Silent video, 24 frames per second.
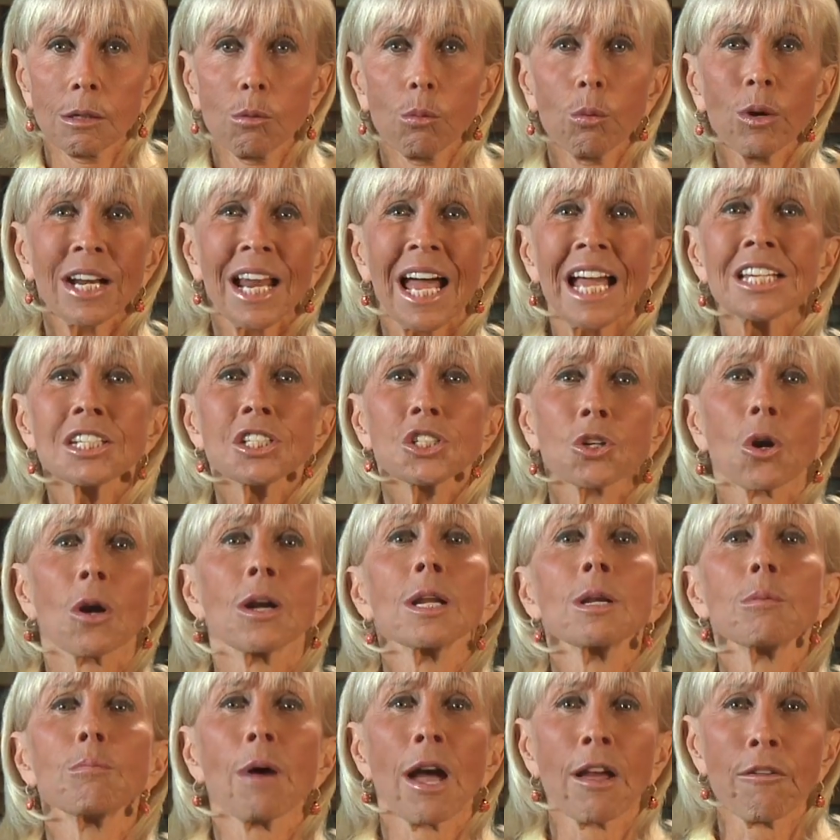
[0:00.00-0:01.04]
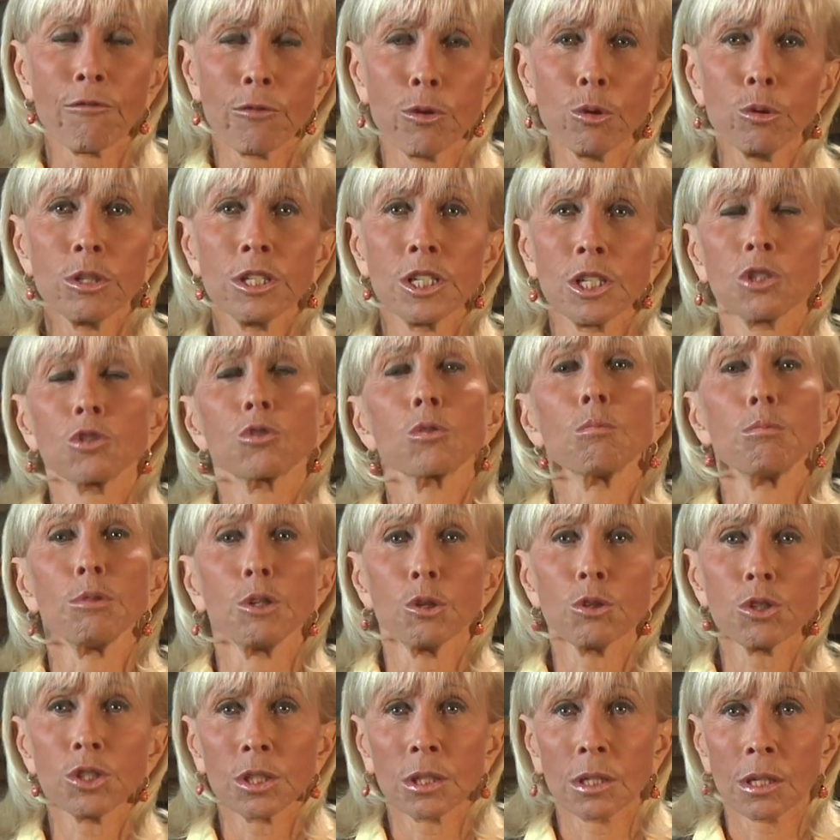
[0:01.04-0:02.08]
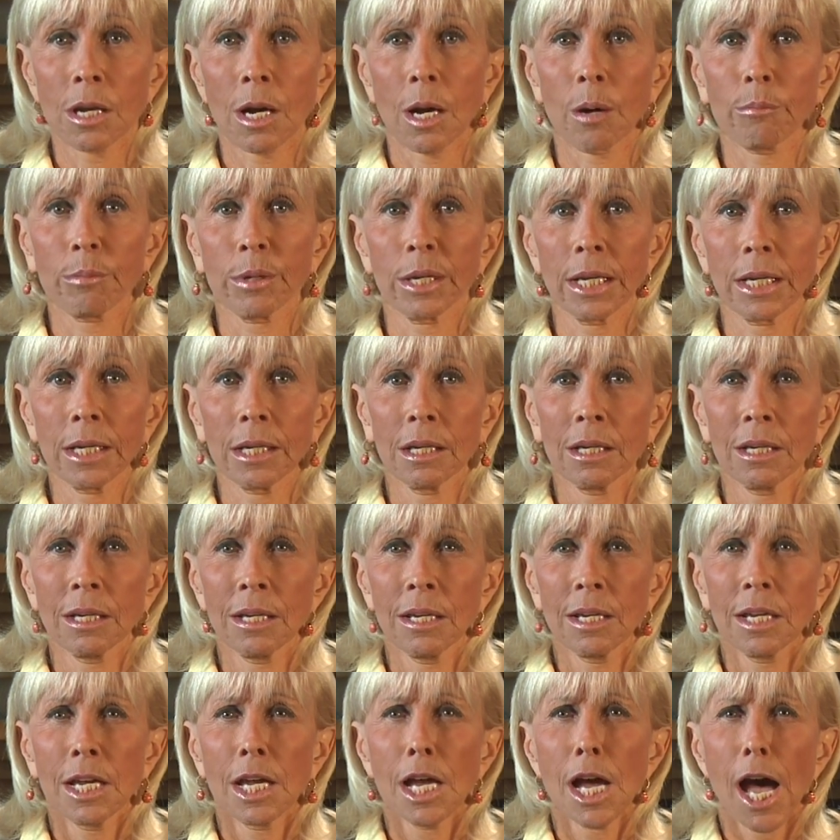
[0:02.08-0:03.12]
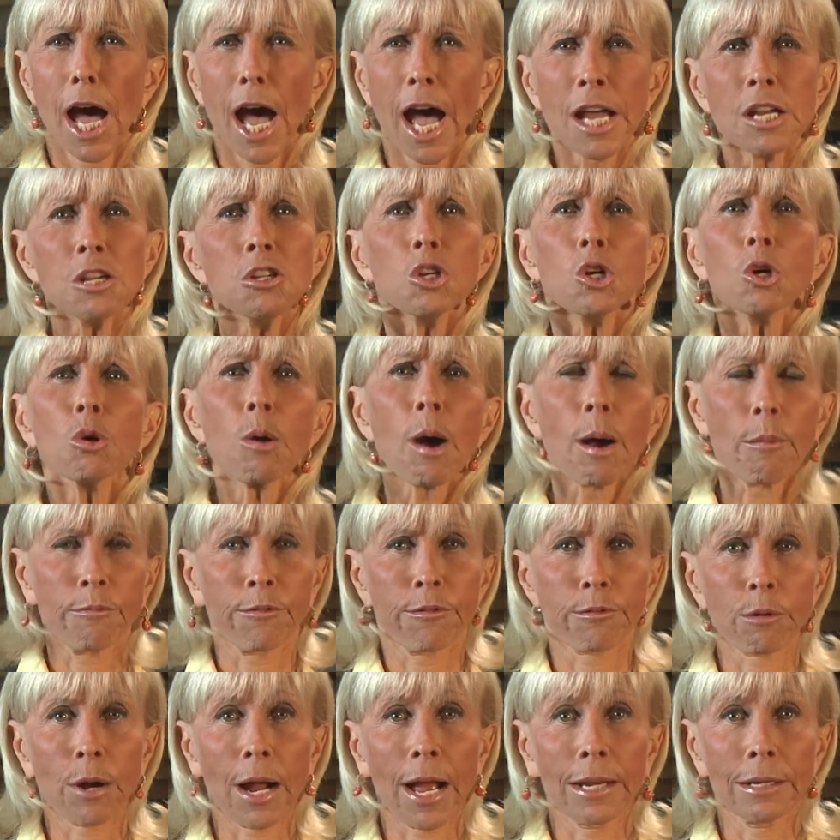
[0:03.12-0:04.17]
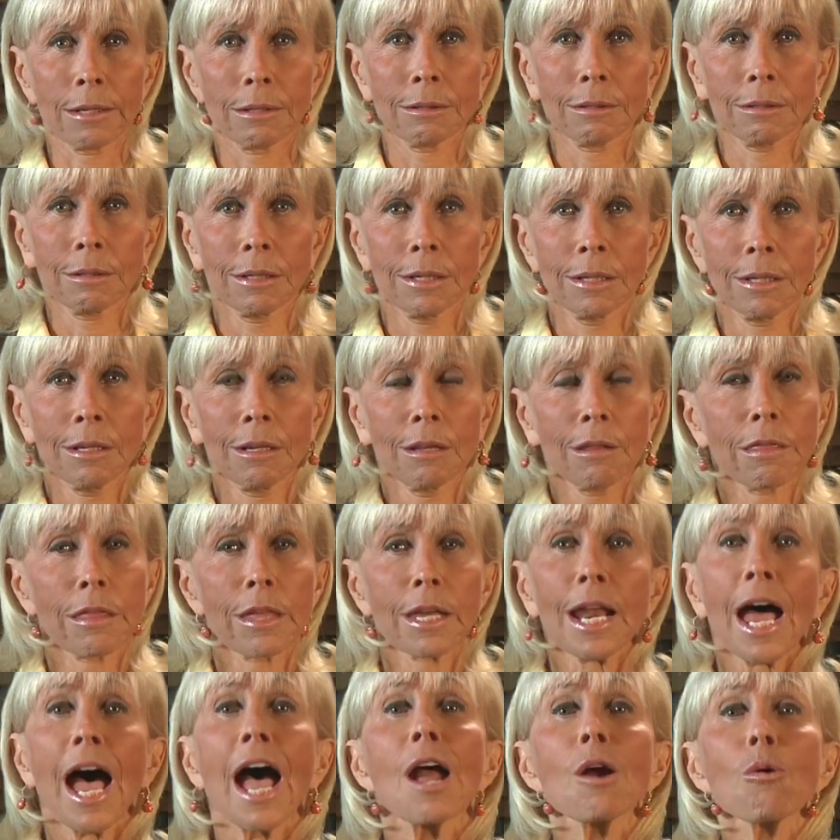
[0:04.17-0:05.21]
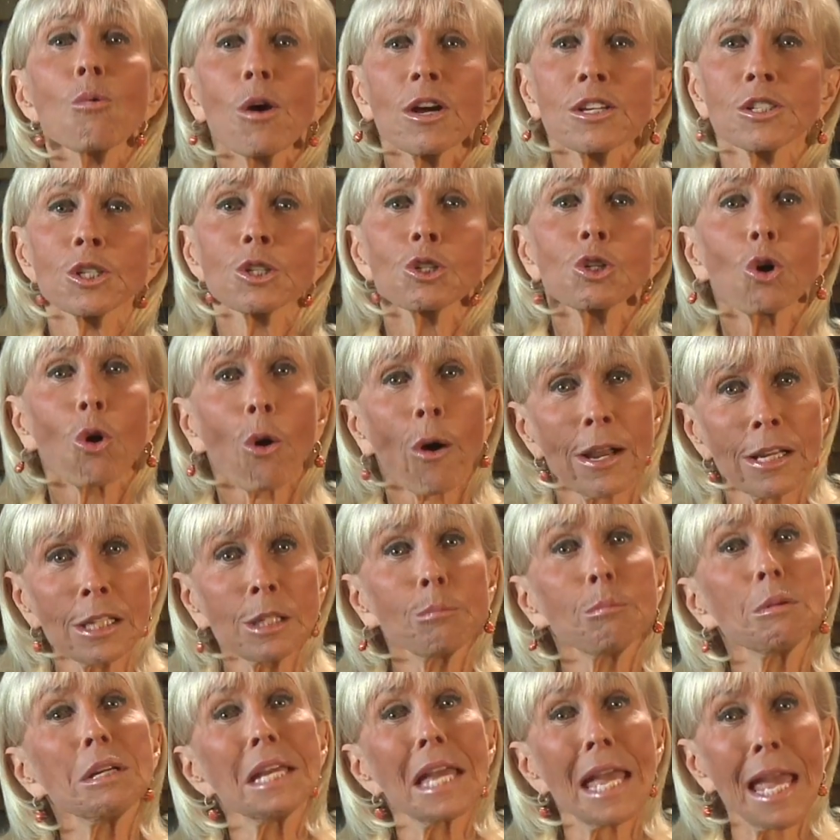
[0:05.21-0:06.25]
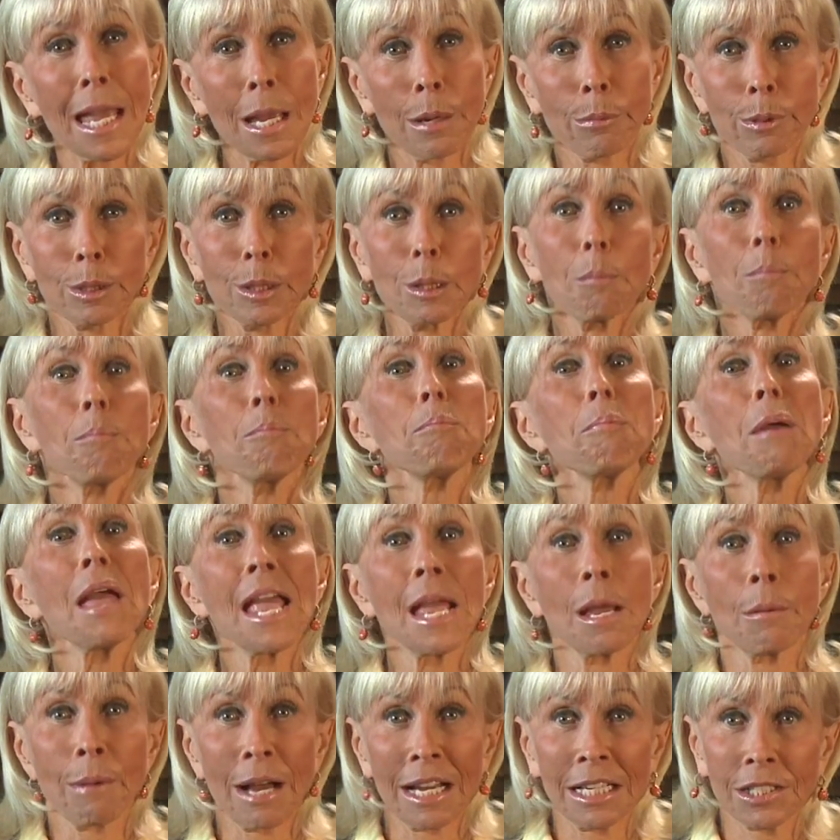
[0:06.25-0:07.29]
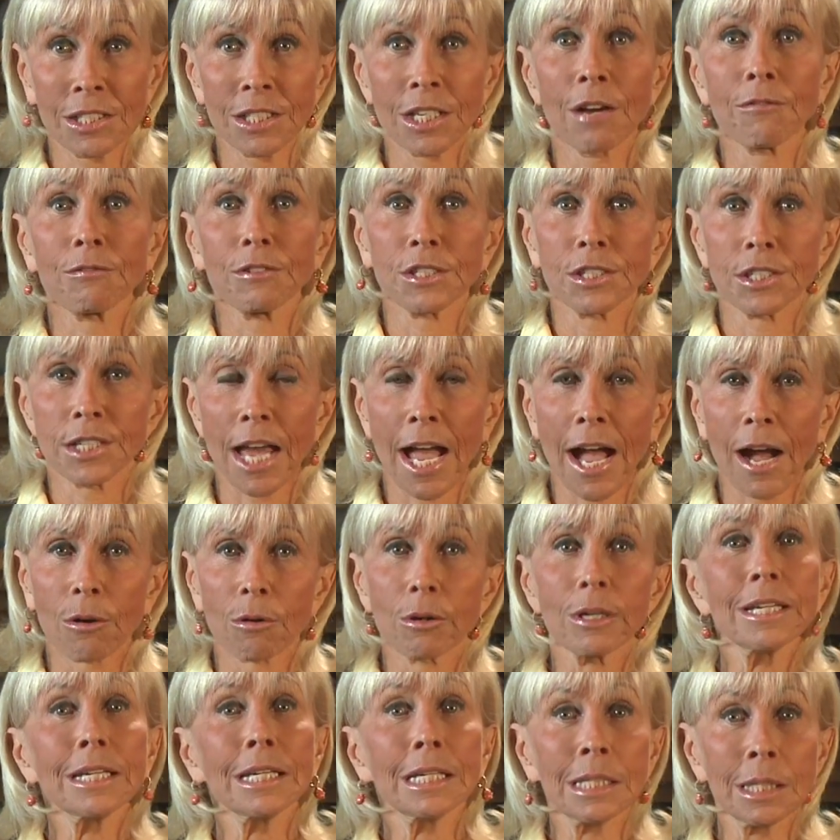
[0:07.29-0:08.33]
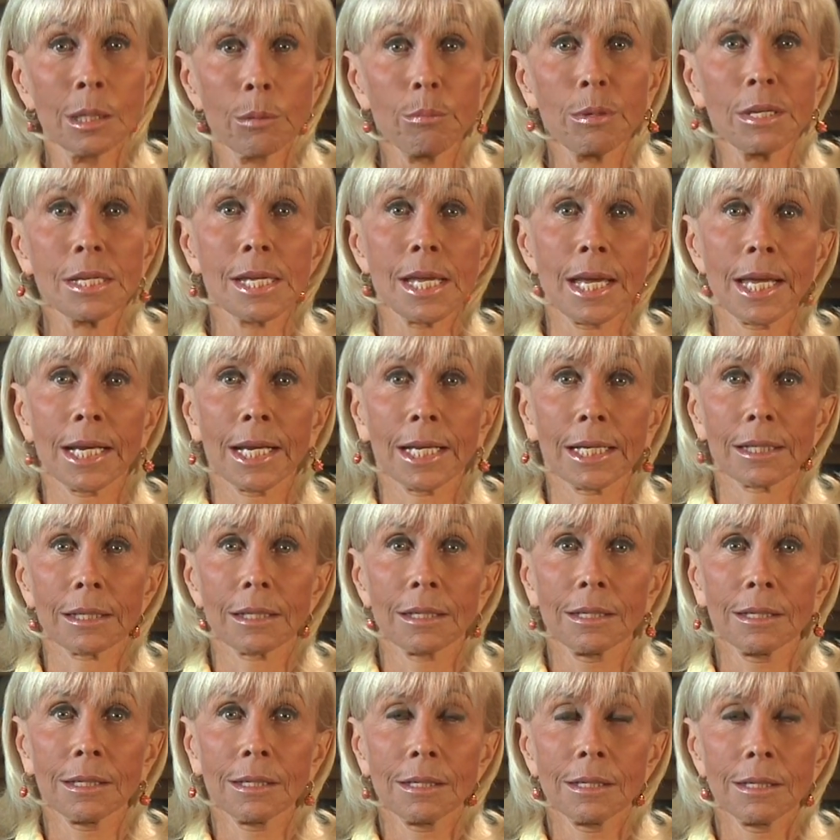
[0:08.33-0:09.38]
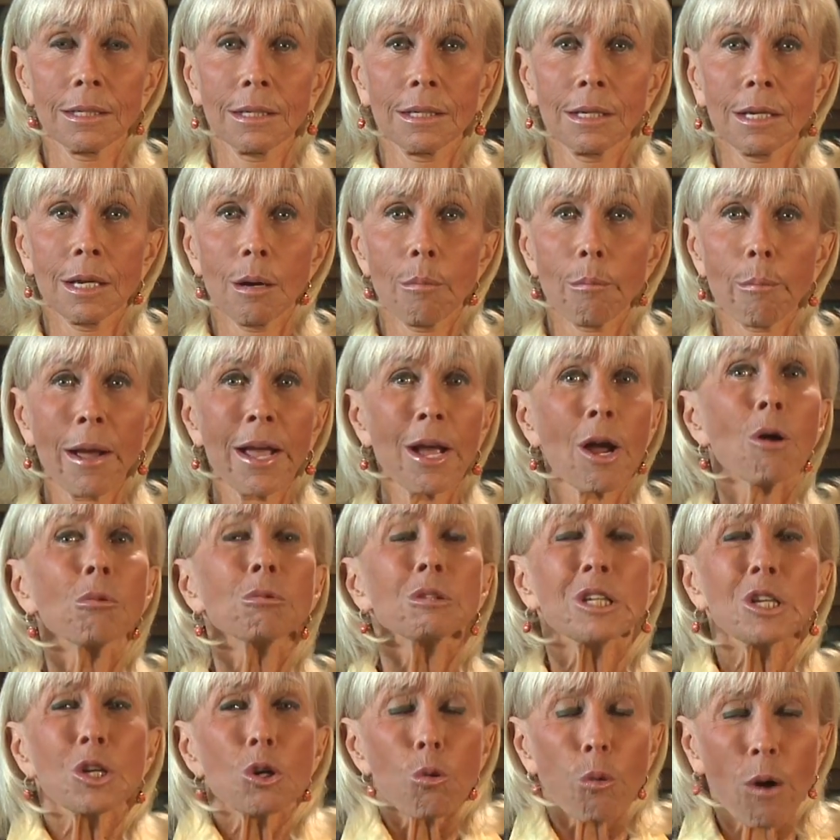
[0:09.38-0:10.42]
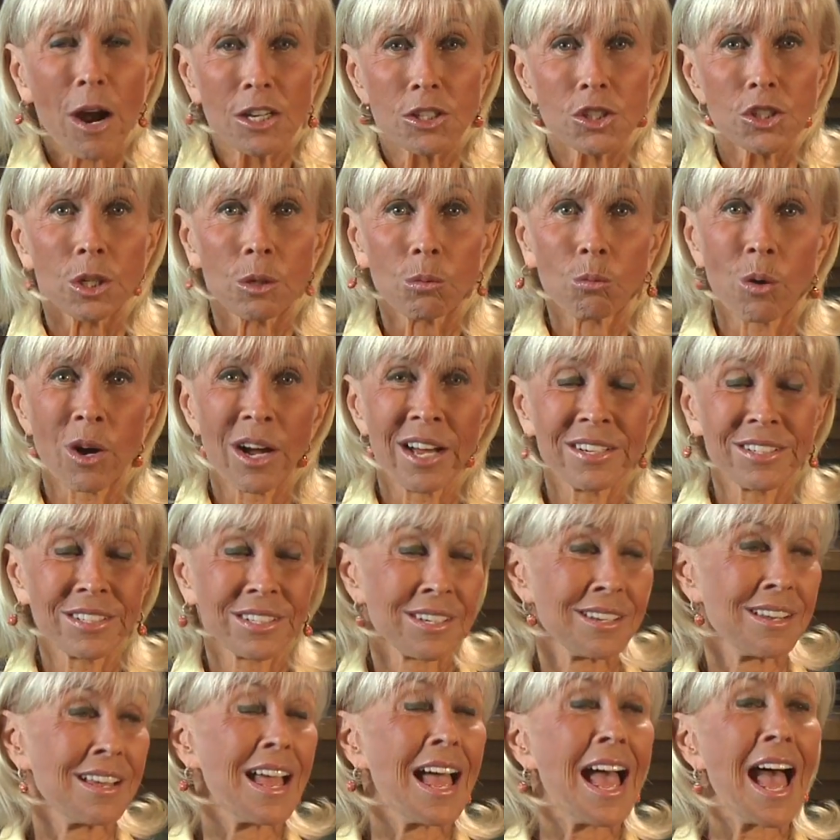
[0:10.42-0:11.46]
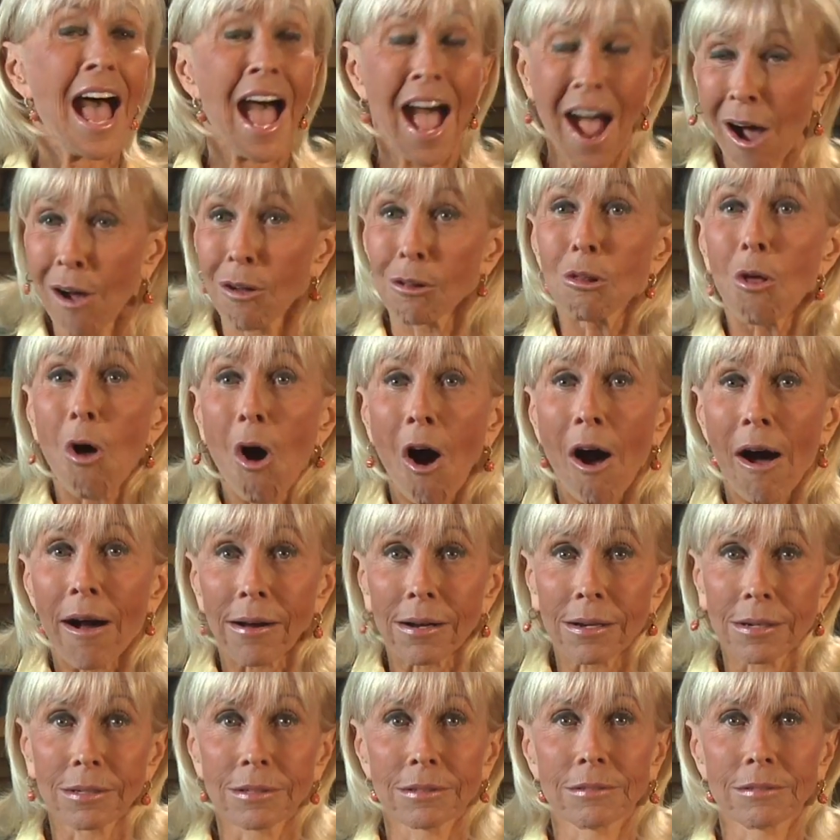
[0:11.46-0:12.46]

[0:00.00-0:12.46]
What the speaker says: When I started my food distribution company, I knew up front that I wasn't going to be able to pay myself a salary in the beginning. My only question was, how long?